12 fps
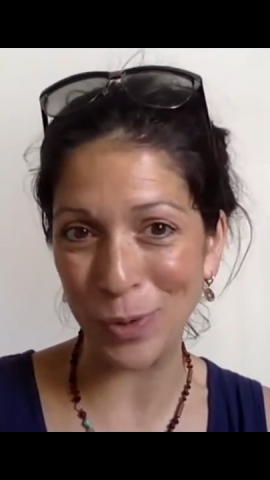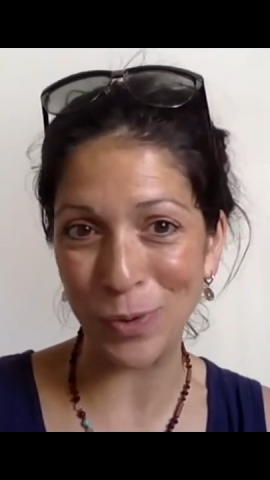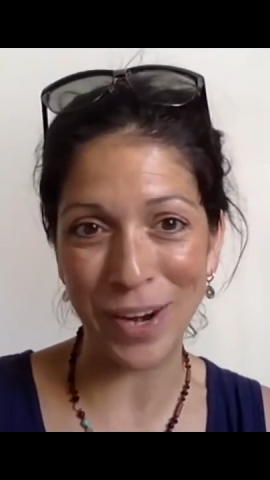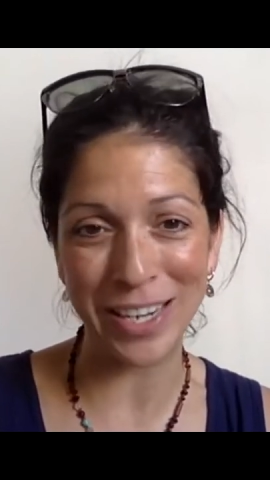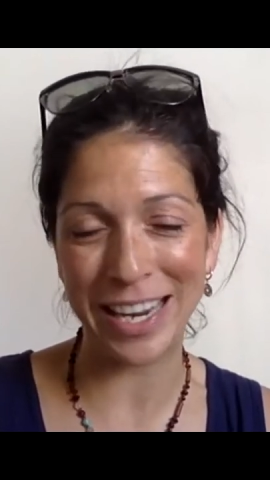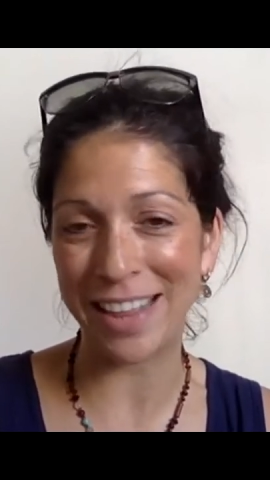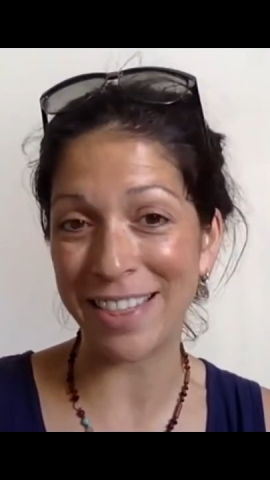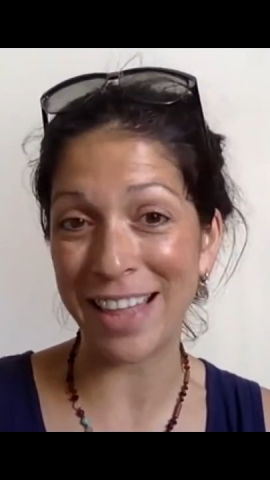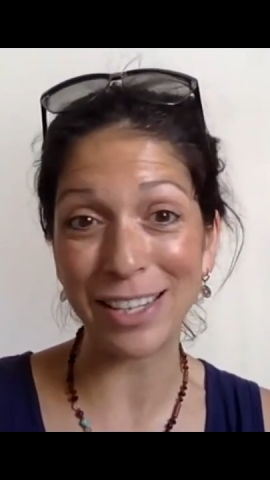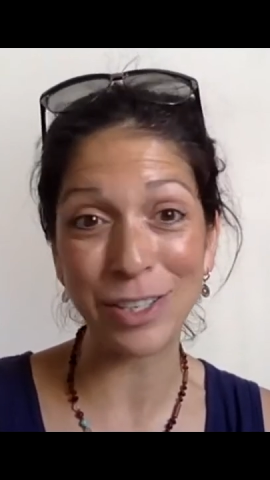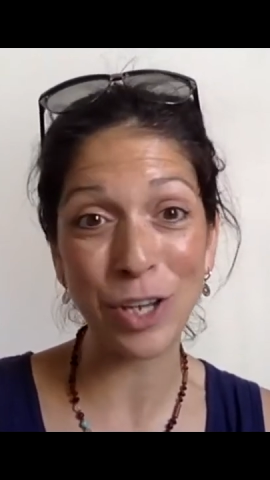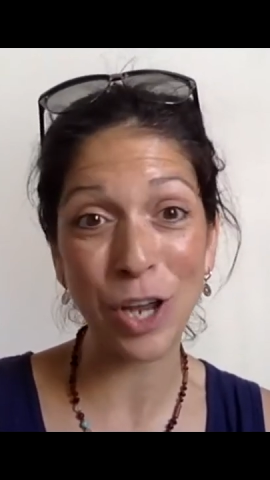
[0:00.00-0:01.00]
already, and
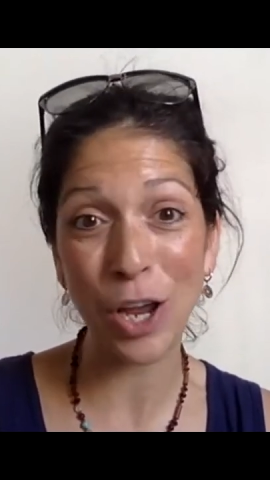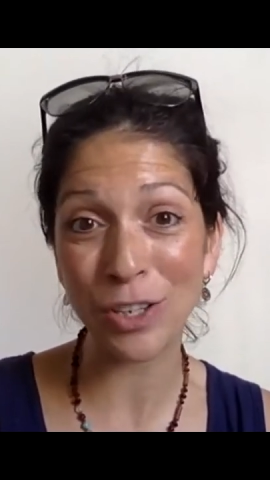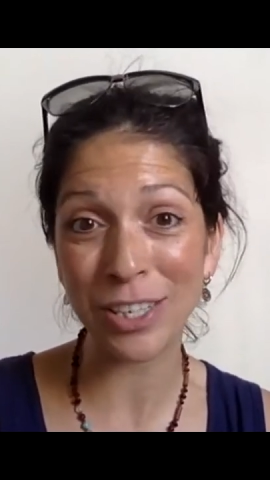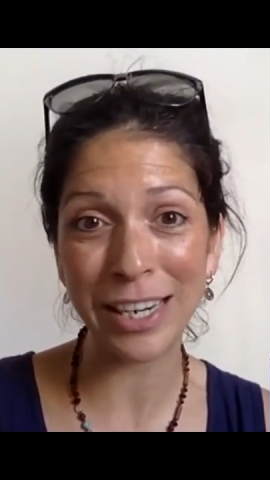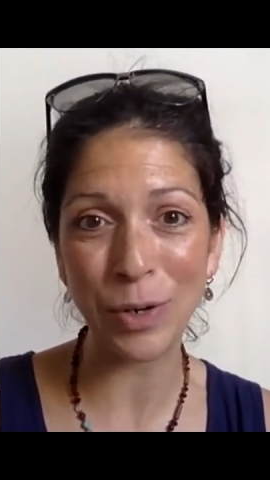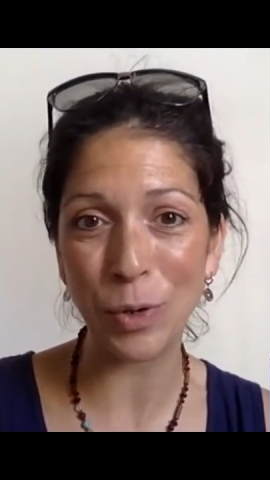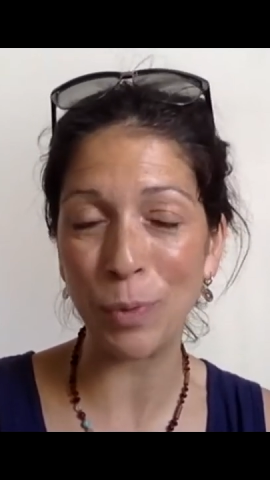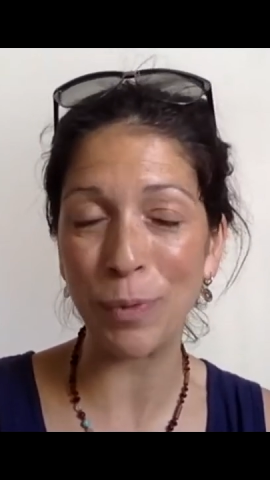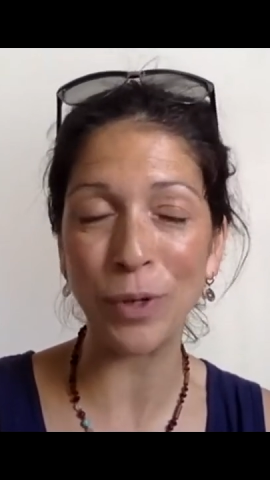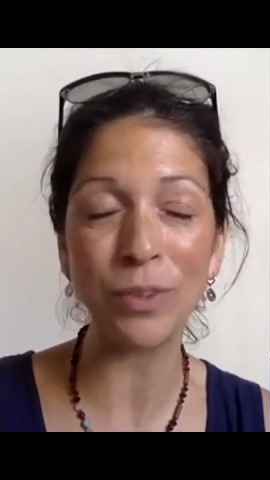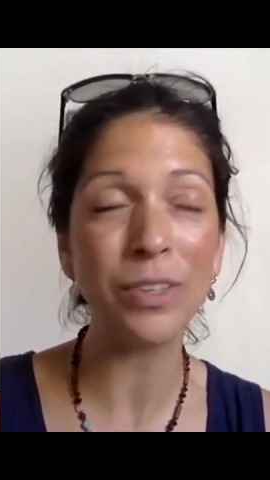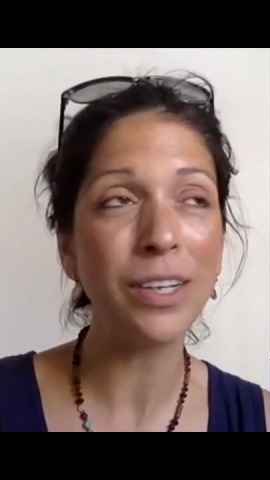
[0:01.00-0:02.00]
that's totally
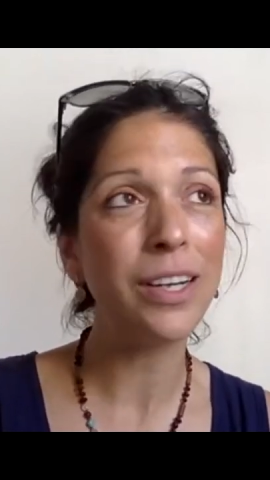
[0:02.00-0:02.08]
normal.